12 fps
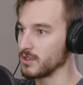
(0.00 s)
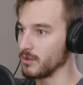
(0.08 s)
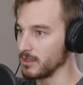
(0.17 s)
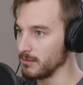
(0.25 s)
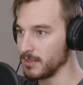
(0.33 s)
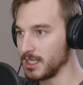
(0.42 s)

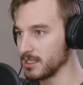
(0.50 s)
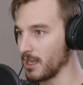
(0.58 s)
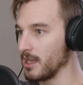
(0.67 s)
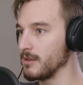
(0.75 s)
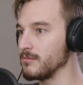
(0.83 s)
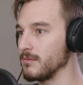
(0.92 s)
So in the
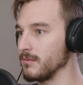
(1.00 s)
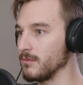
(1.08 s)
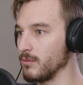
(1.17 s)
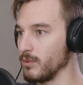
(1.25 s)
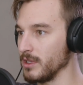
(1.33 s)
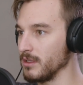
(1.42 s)
meantime,
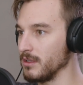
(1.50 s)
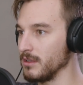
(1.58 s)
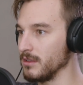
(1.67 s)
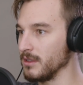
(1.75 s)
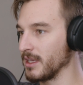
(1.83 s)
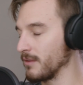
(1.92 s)

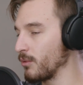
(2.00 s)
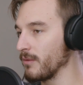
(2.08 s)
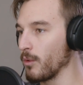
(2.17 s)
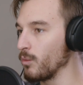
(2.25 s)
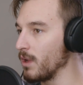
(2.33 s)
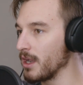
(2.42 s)
we'll, like, if we
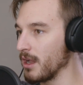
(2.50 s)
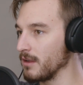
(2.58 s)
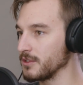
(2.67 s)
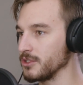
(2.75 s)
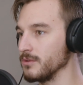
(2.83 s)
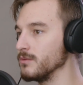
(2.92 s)
have a
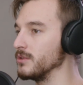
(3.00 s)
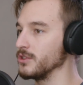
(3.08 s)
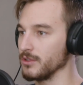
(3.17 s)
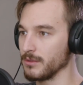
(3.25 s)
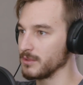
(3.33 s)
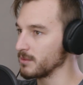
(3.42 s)
one-off shoot, we'll
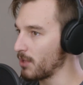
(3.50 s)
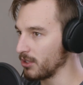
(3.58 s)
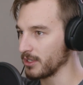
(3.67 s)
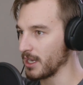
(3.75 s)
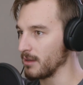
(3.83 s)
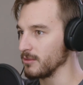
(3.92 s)
shoot it with
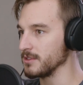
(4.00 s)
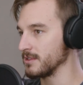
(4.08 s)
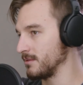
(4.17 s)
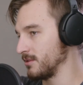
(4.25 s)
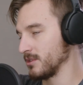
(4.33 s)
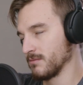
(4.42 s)
smaller
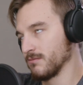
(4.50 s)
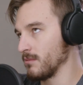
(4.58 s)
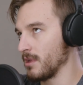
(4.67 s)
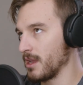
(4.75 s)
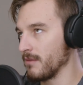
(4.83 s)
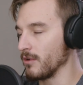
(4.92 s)
cameras and just
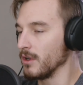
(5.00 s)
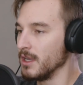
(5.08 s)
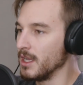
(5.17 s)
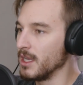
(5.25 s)
whatever.